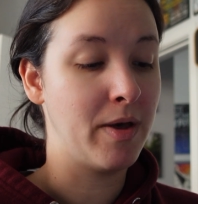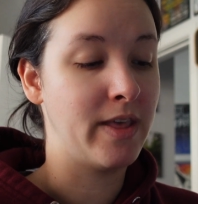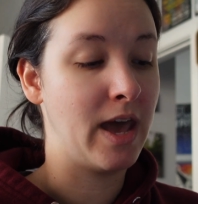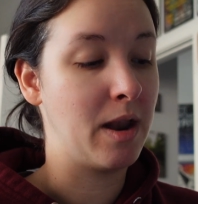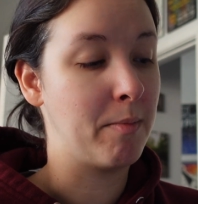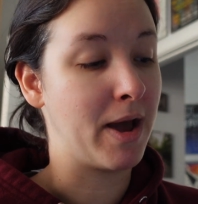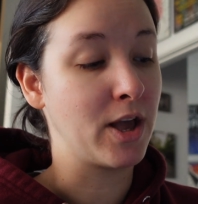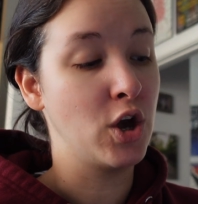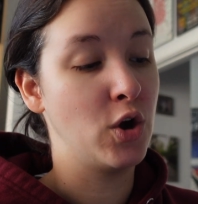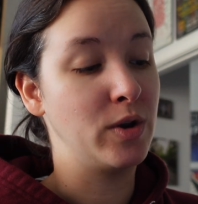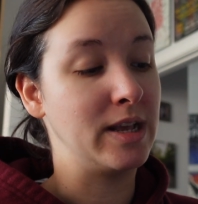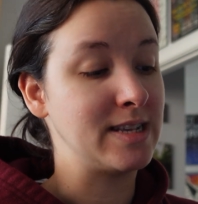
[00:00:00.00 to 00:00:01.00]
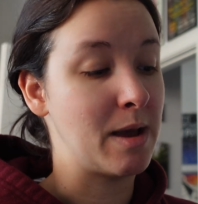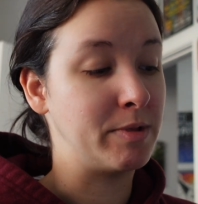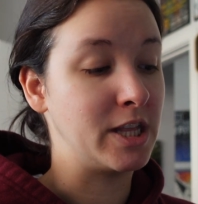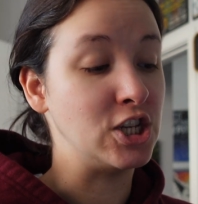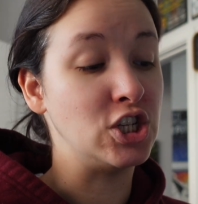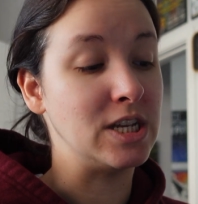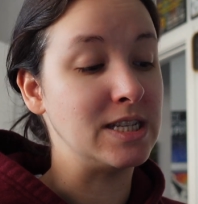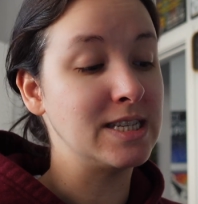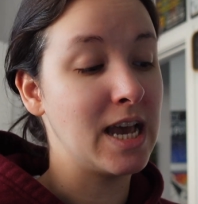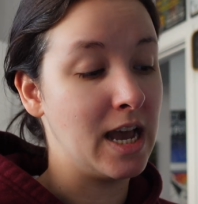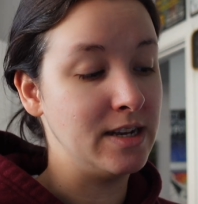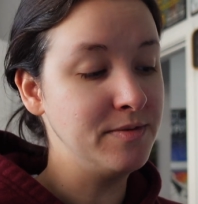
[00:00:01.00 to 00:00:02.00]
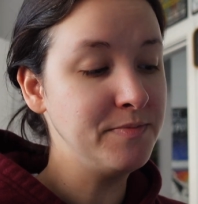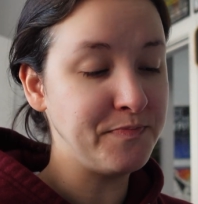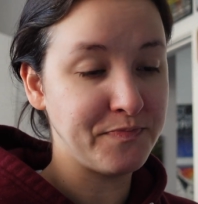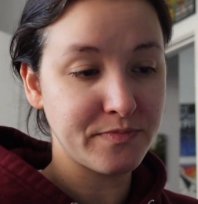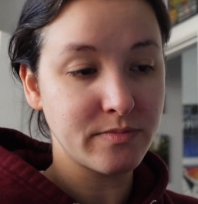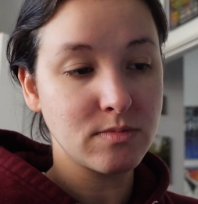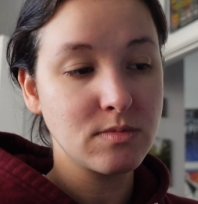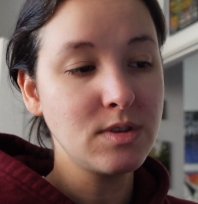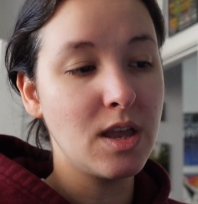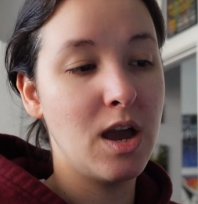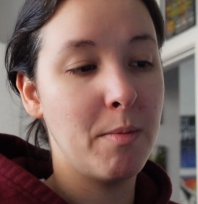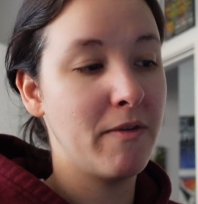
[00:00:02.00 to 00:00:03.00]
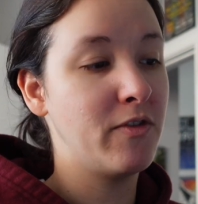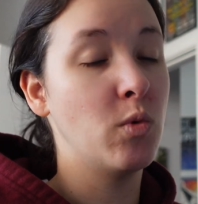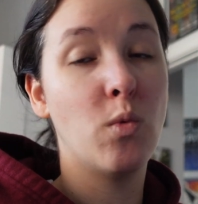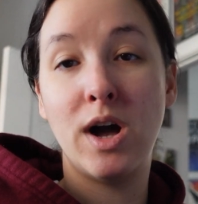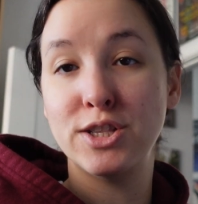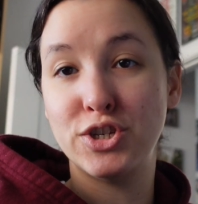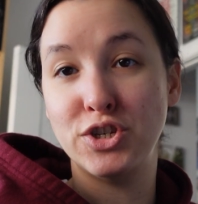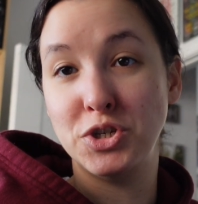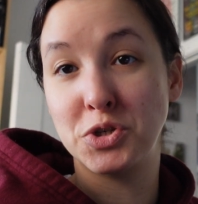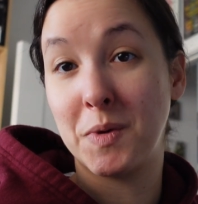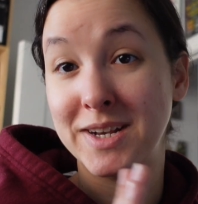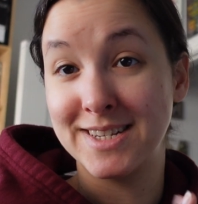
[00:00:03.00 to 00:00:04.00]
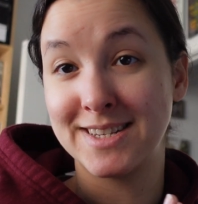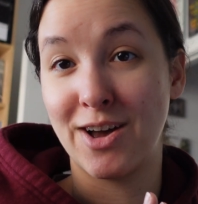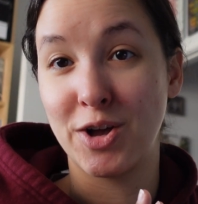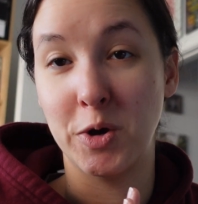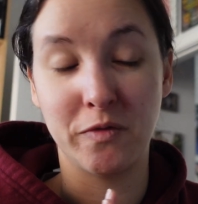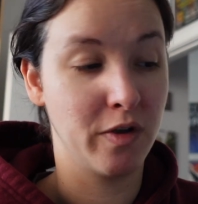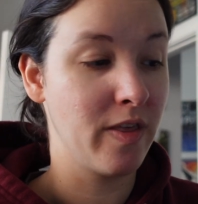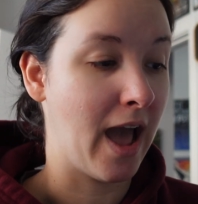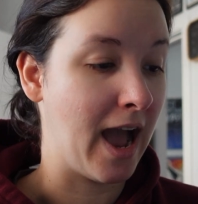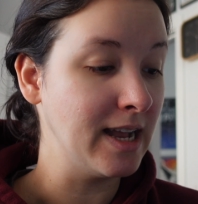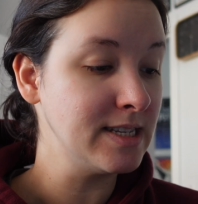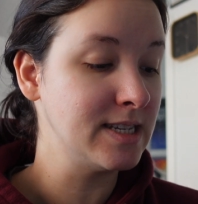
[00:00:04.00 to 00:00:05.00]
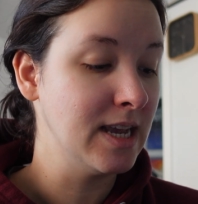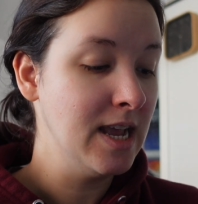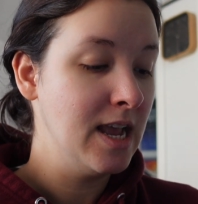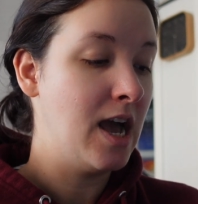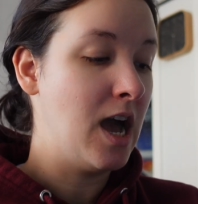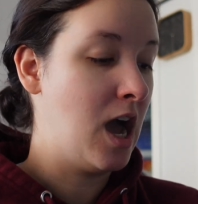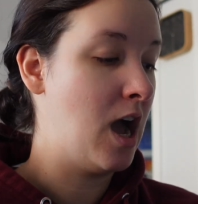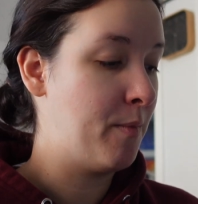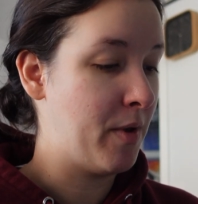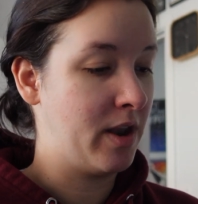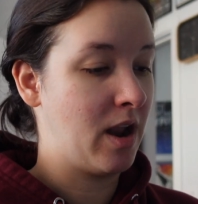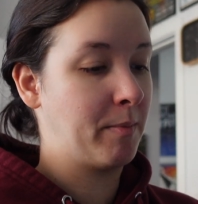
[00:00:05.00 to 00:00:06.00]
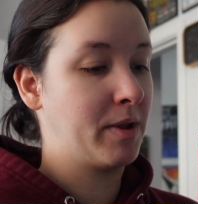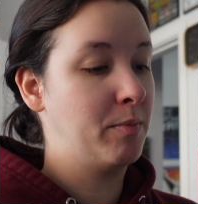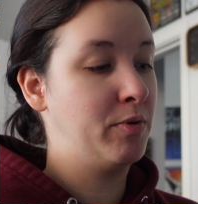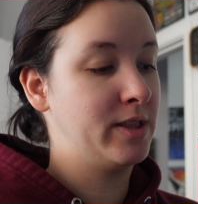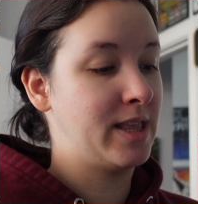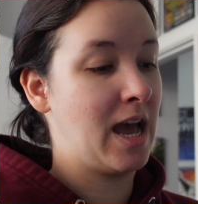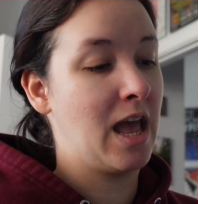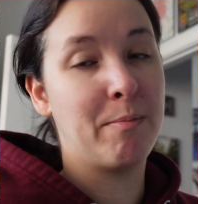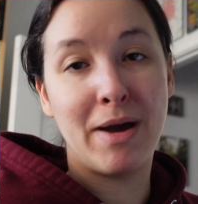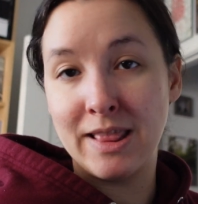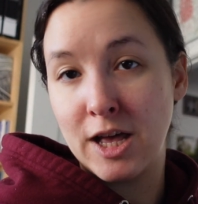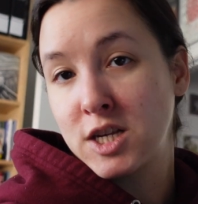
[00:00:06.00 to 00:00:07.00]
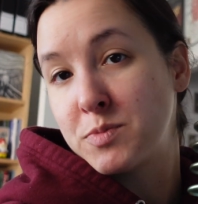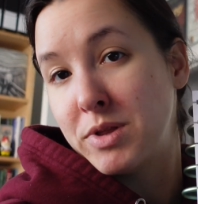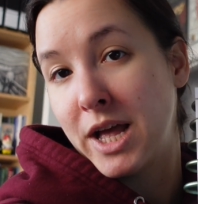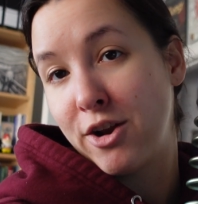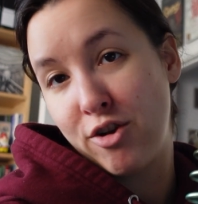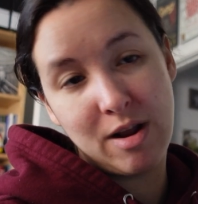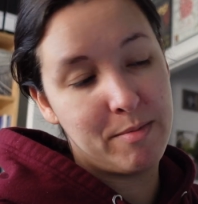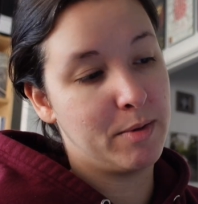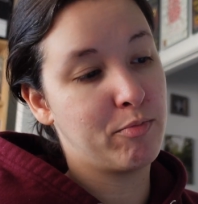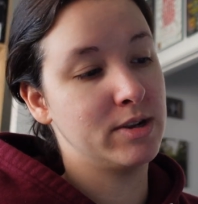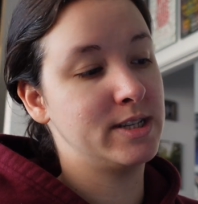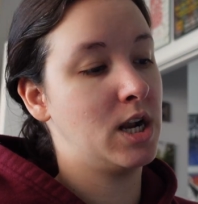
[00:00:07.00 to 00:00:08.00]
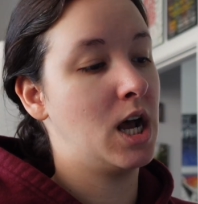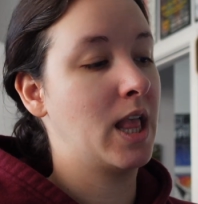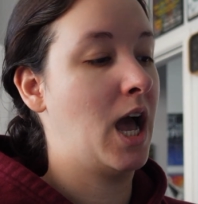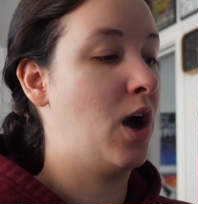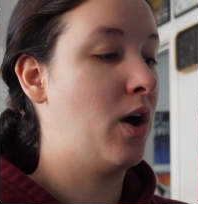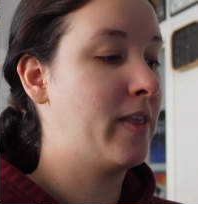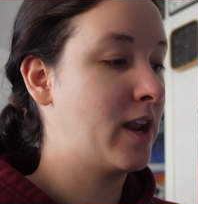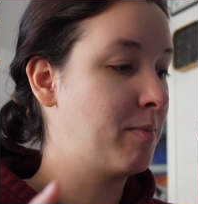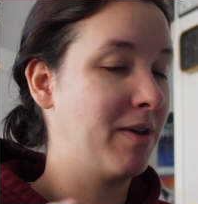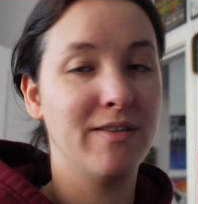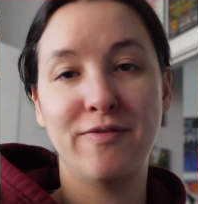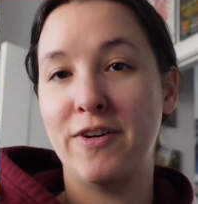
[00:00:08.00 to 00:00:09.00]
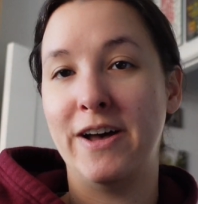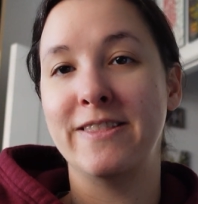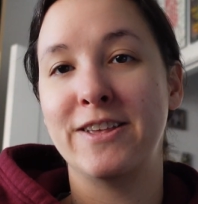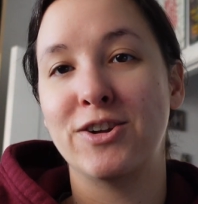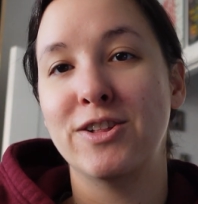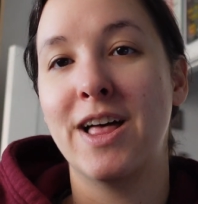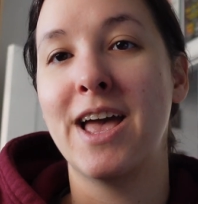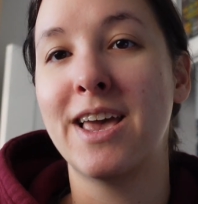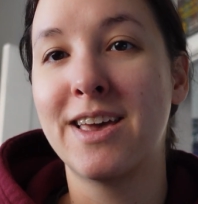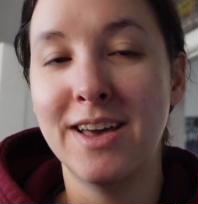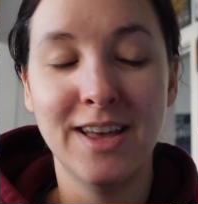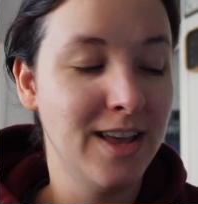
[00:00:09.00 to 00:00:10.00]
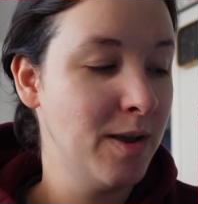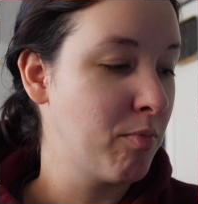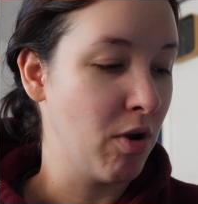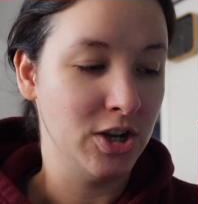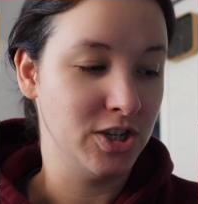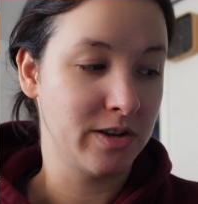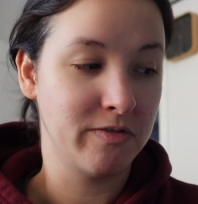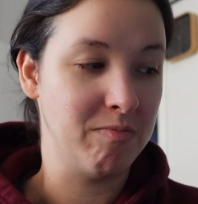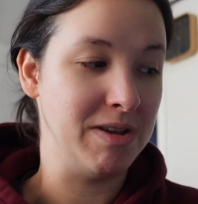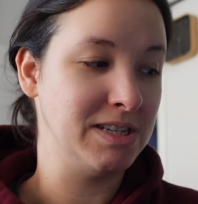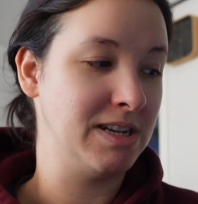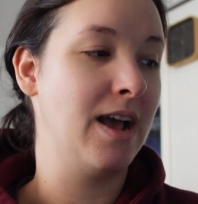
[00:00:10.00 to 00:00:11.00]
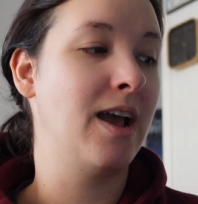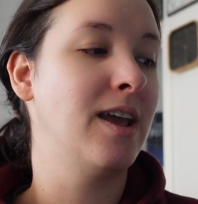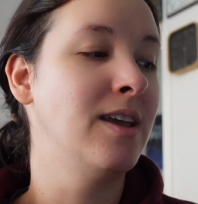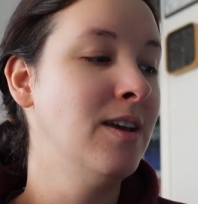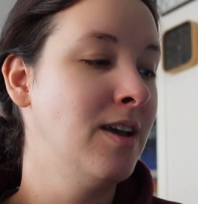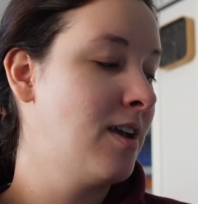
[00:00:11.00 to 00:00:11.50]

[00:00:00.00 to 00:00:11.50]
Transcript: and then my code is Emilyjeanne10. If you want to use my discount code for that. And I'm going to put that in my Luxe planner and I'm going to print it all out. That'll be a fun little like project for me today.